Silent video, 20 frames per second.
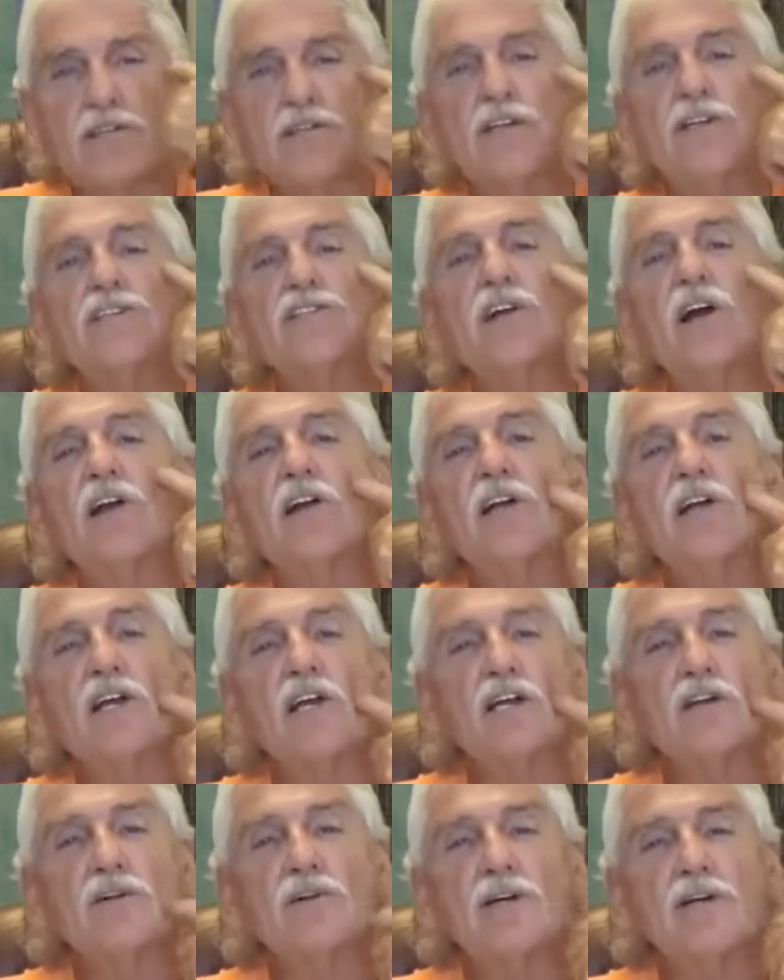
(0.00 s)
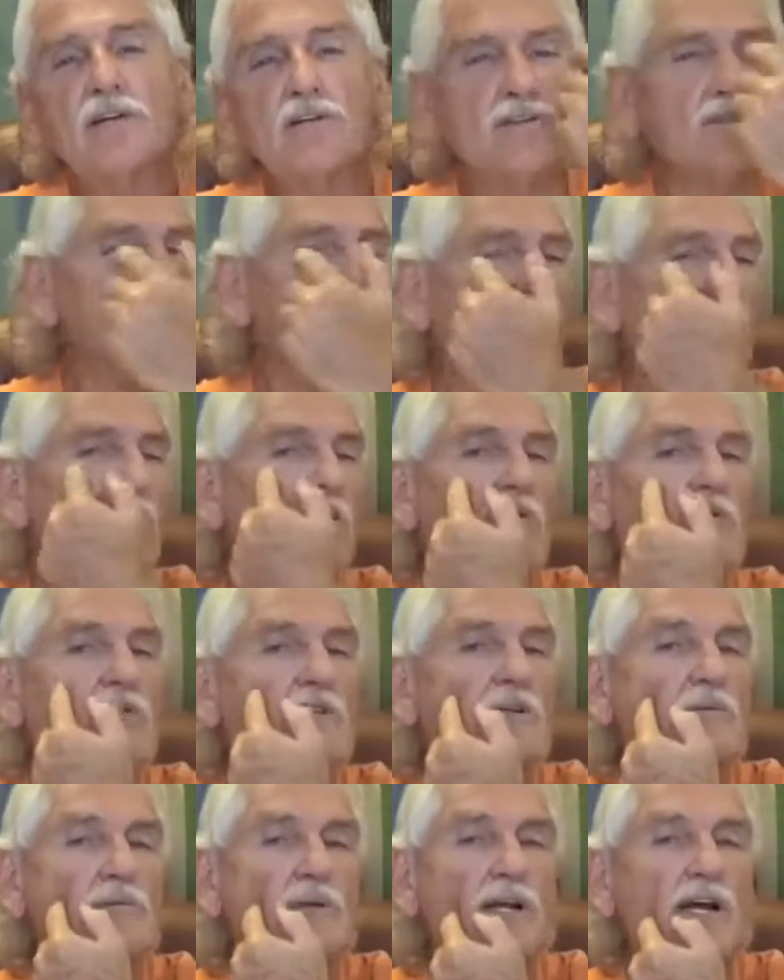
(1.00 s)
They start getting wrinkles all
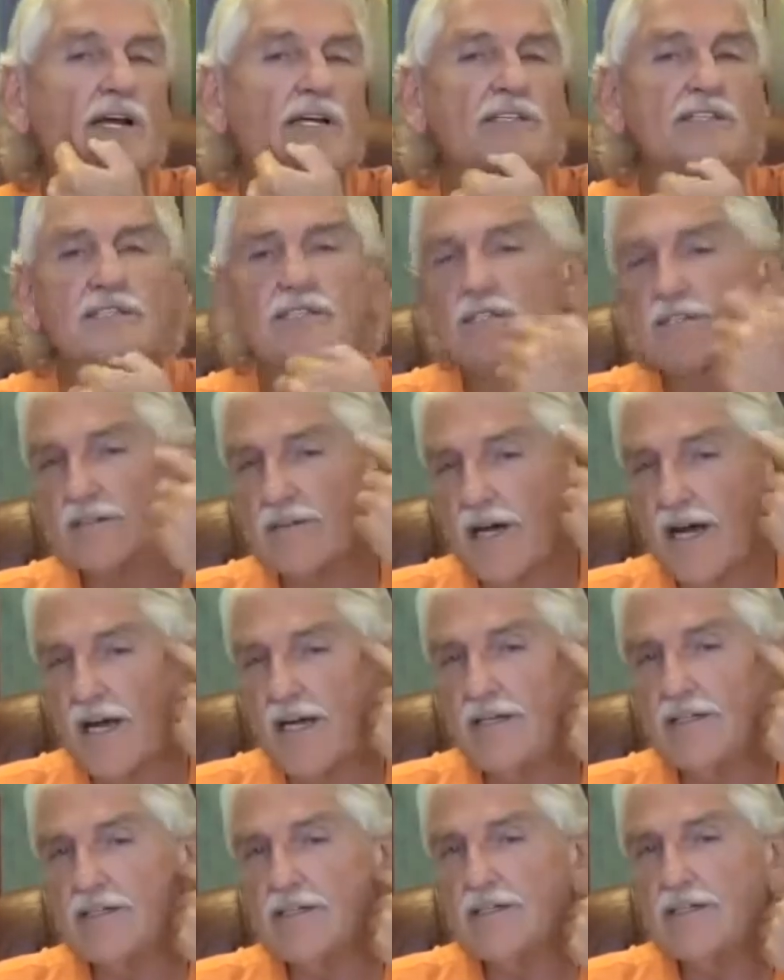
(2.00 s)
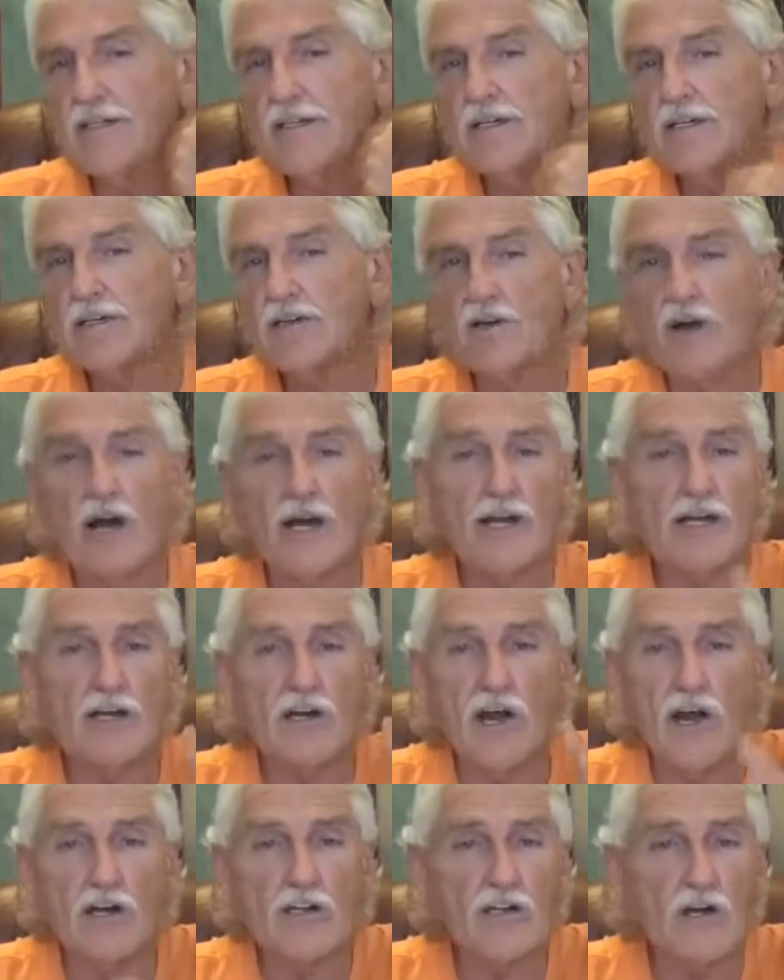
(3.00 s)
over the place, right? Chronic
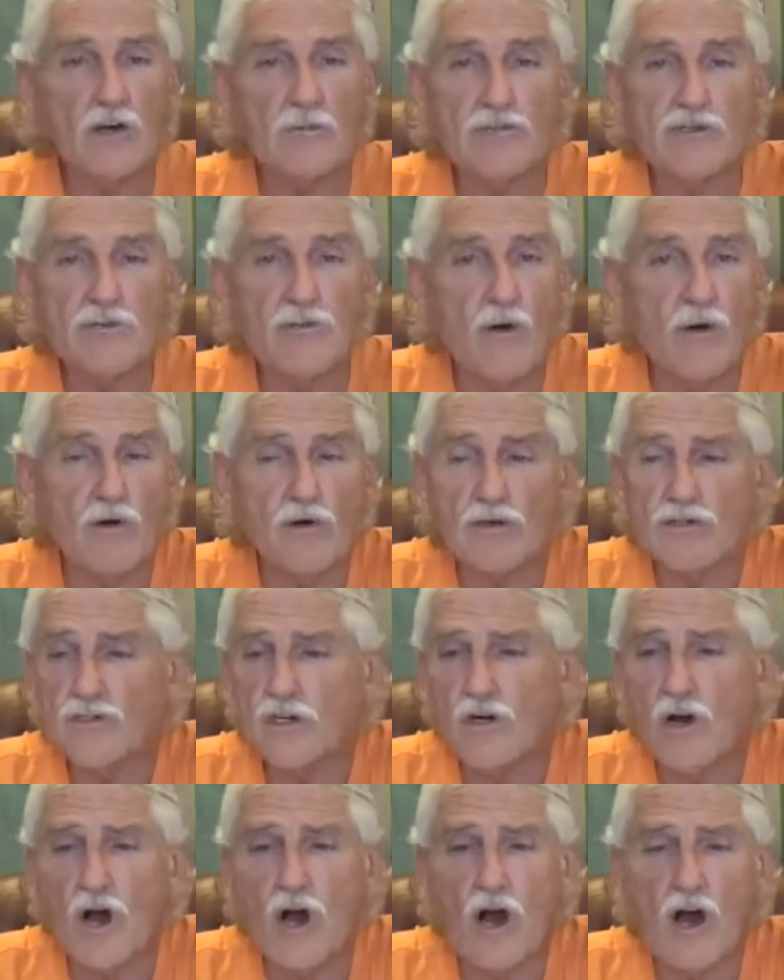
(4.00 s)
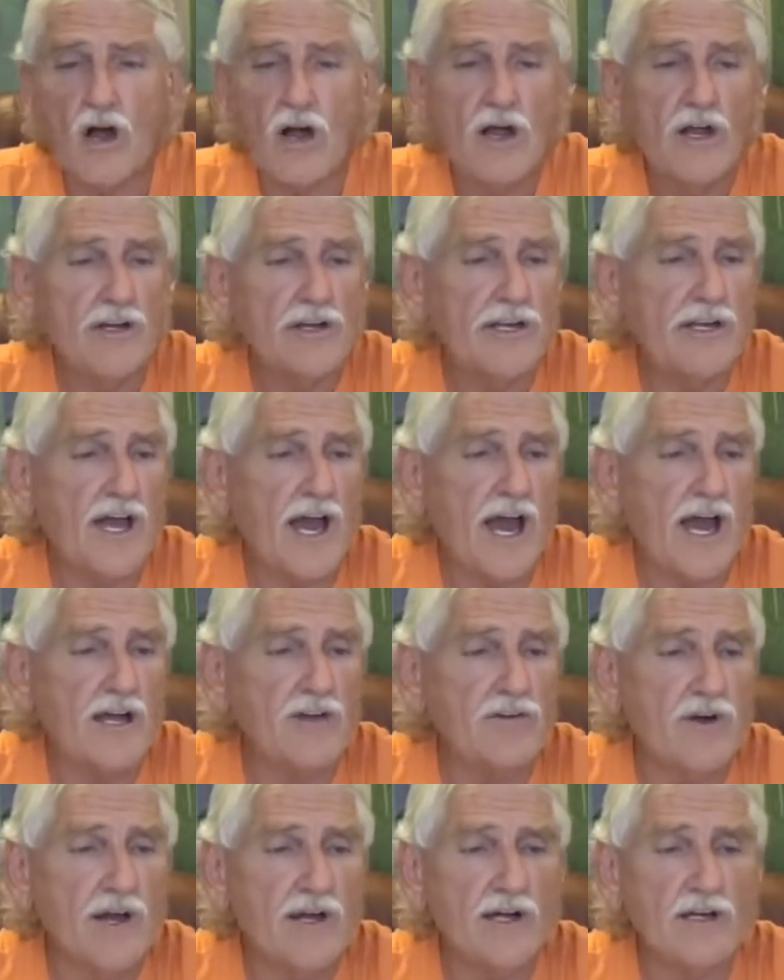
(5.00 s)
long-term smokers are all
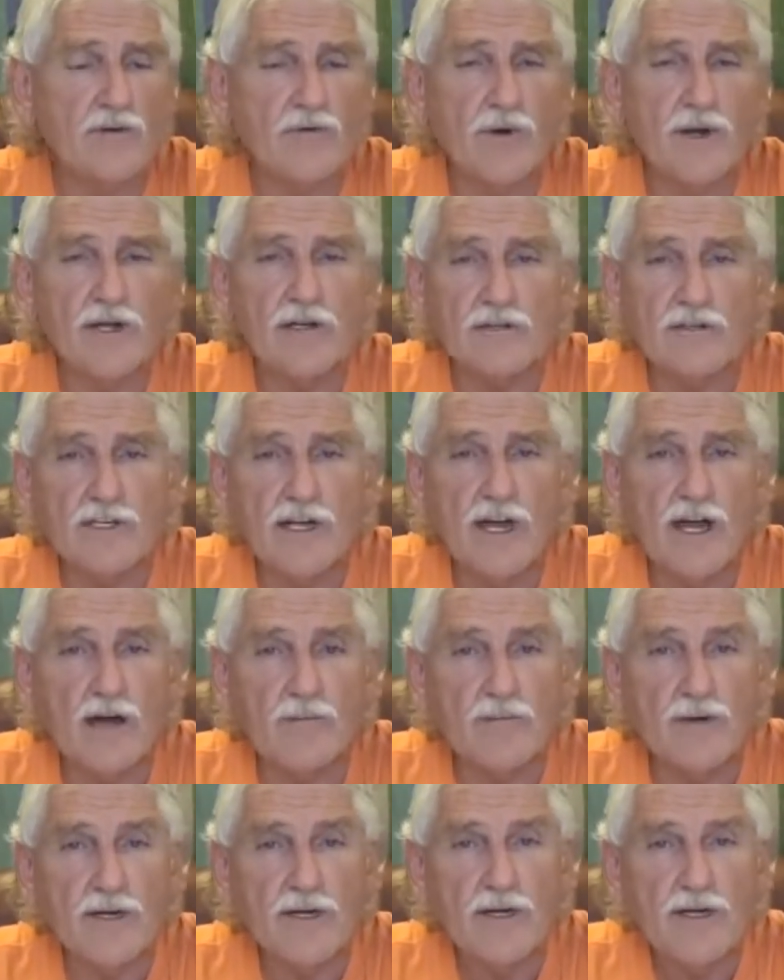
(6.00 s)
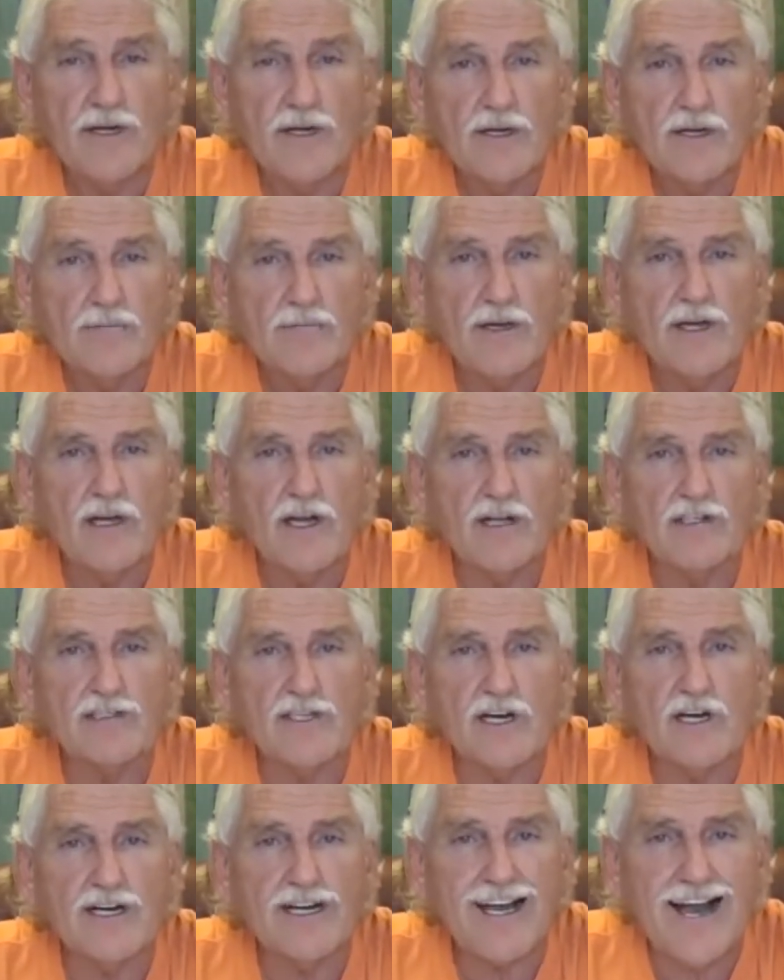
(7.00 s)
dehydrated and wrinkled up because
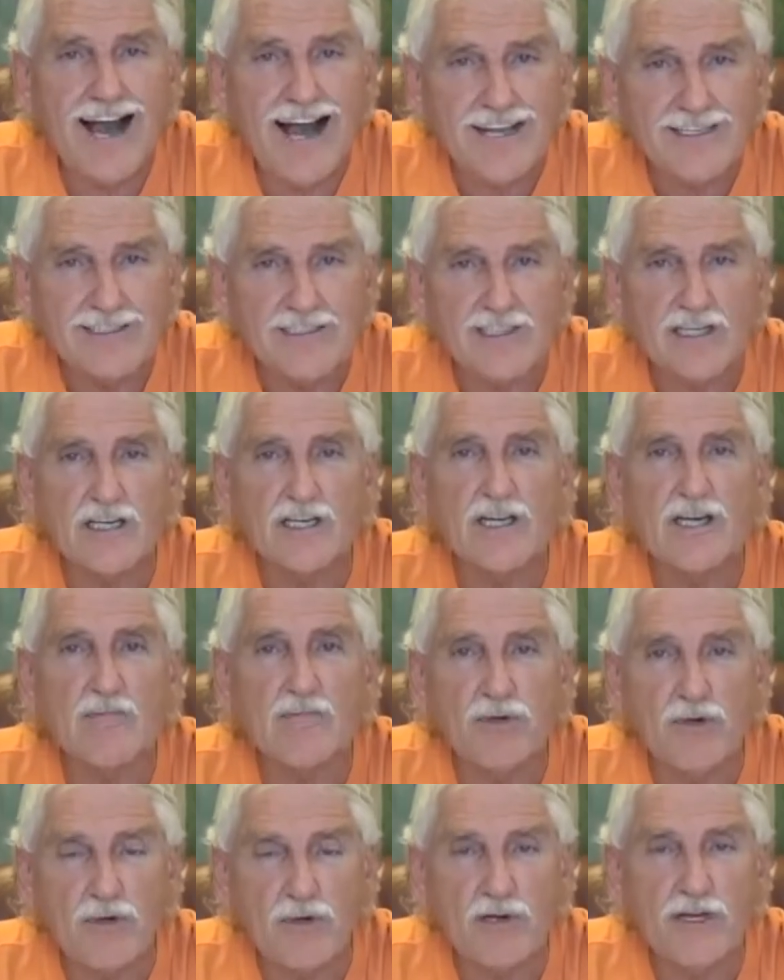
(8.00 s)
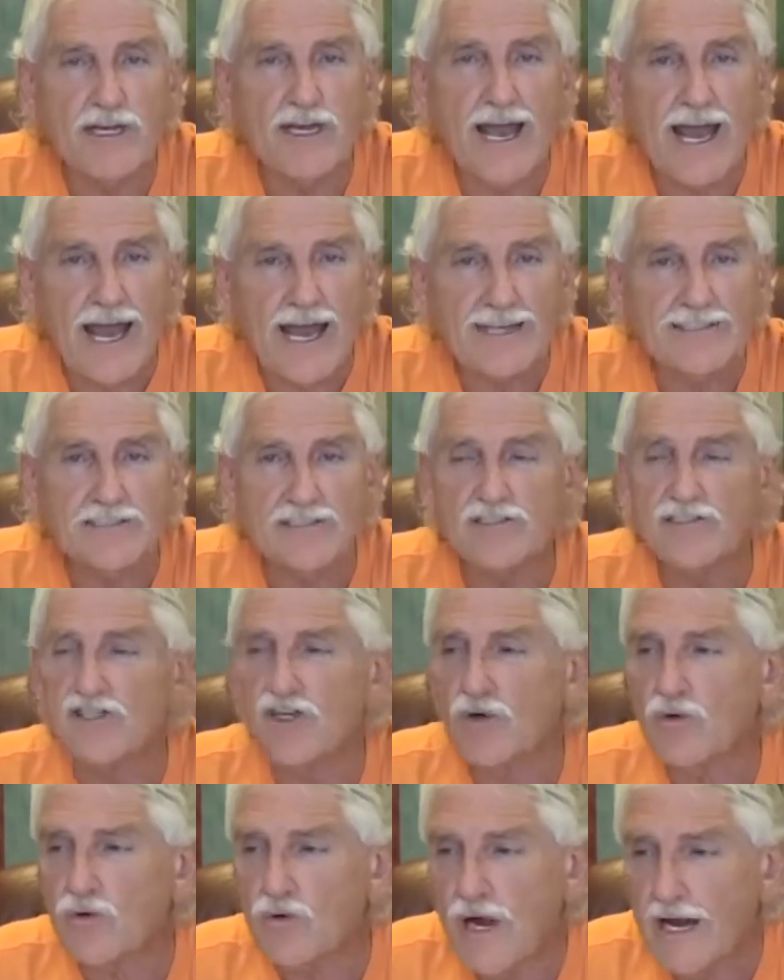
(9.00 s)
they're constantly pulling acids
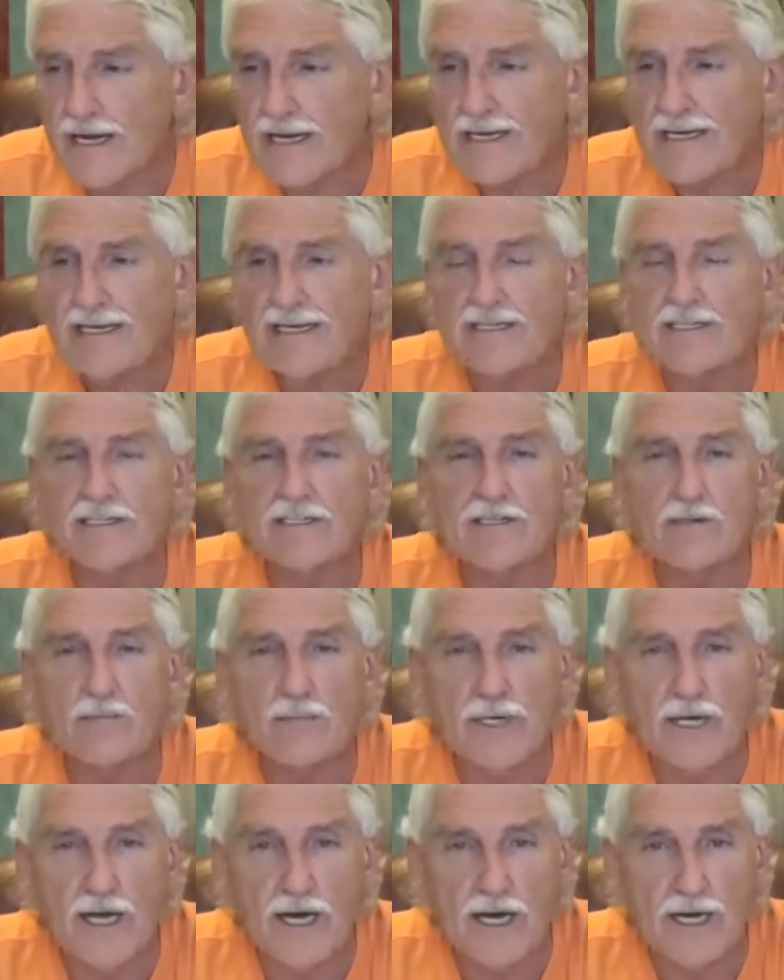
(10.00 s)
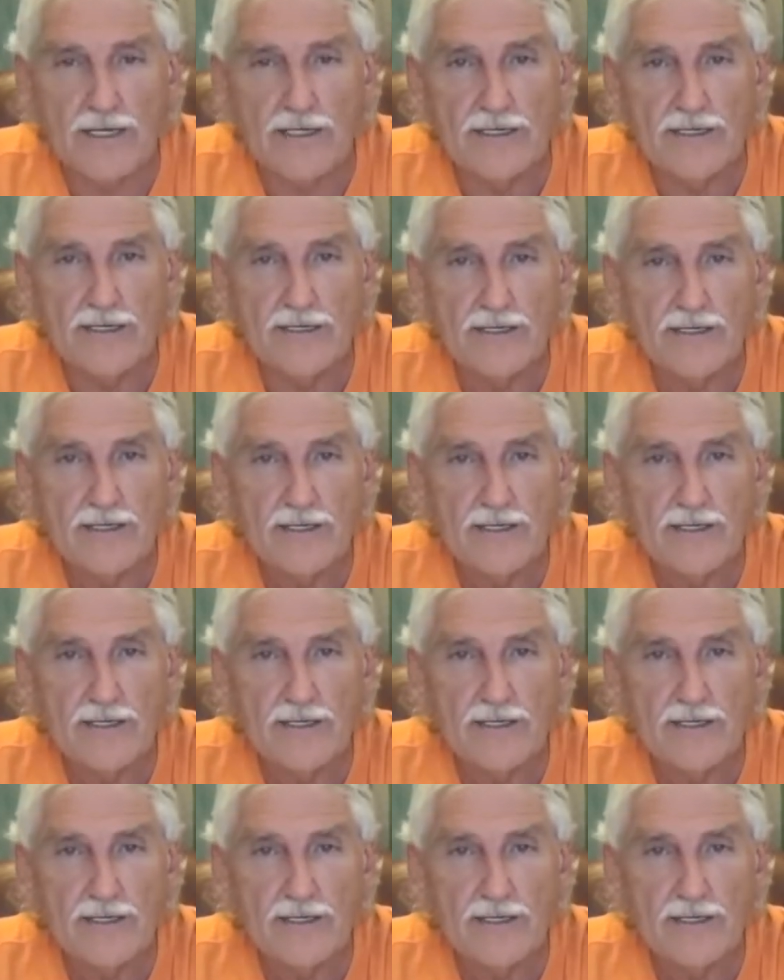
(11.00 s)
directly into the blood.